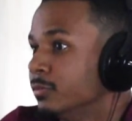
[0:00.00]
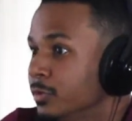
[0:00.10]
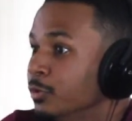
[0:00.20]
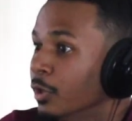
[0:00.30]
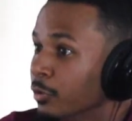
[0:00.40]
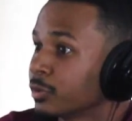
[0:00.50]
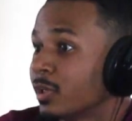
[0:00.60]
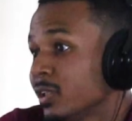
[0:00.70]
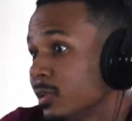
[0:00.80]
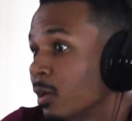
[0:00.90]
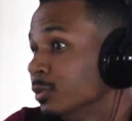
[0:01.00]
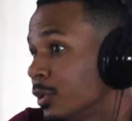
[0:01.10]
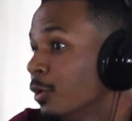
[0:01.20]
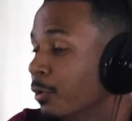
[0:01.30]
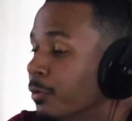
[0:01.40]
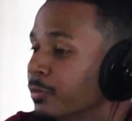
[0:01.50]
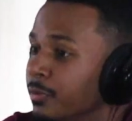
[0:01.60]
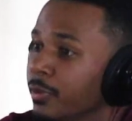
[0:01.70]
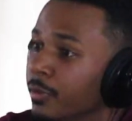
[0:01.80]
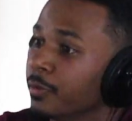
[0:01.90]
You know, so that that was the goal.
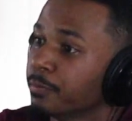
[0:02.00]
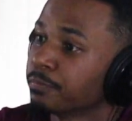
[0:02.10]
Yeah.